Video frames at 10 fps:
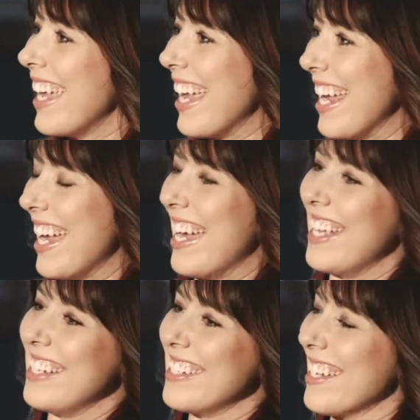
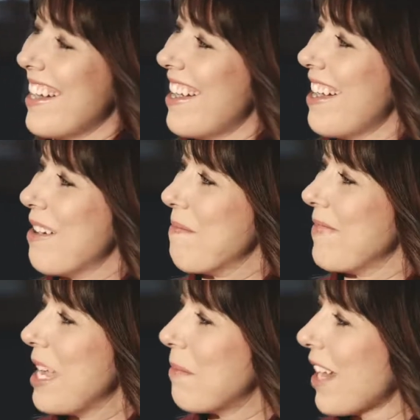And
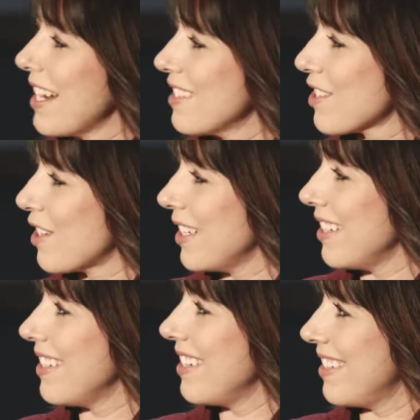him and I
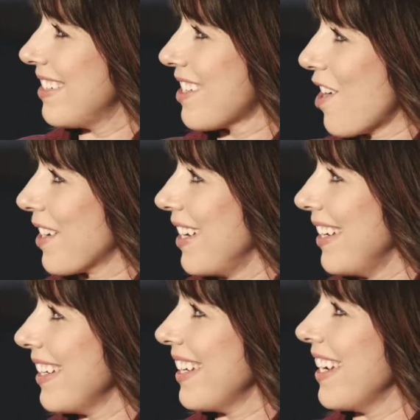started
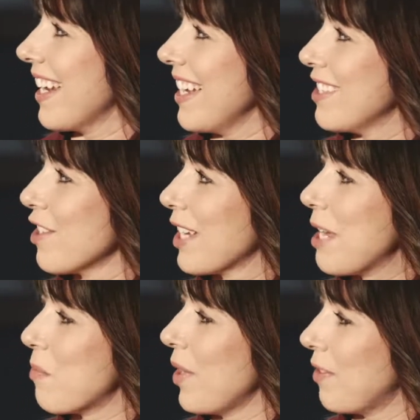talking, and I took
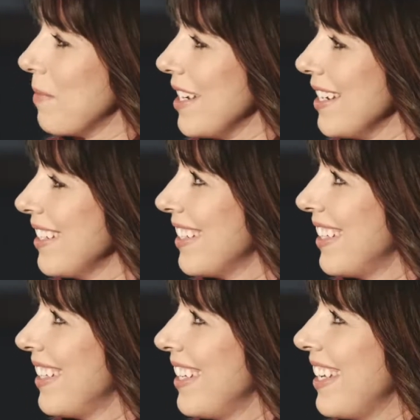him with me.
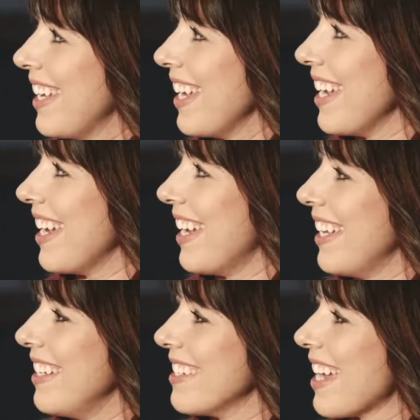
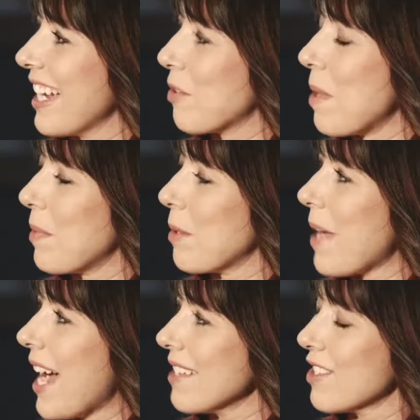And I can remember the
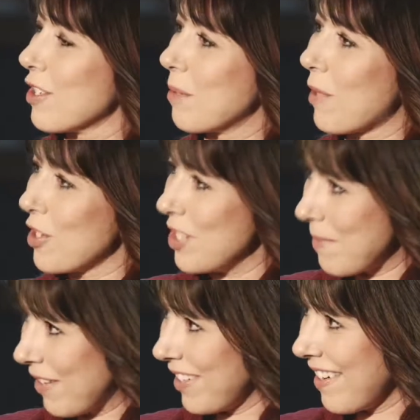pastor, Margie
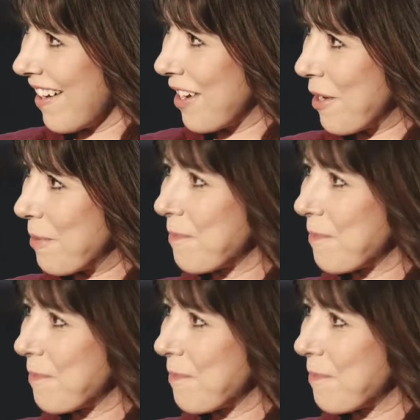Maldonado,